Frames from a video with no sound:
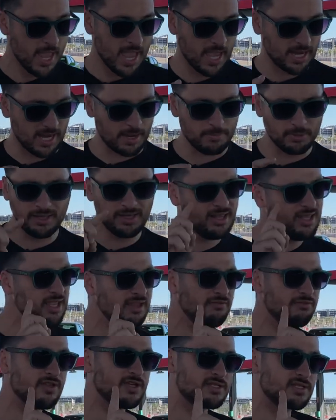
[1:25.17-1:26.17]
and I
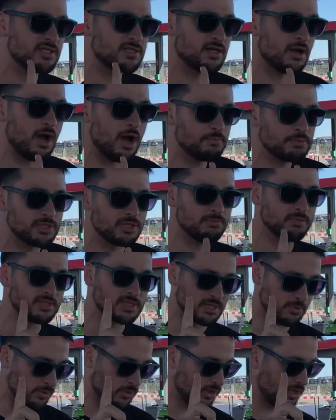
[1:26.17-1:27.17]
believe this is an option, but
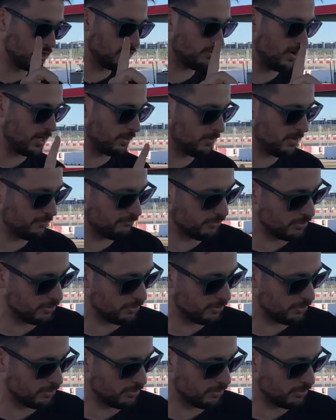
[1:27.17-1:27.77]
someone can correct me if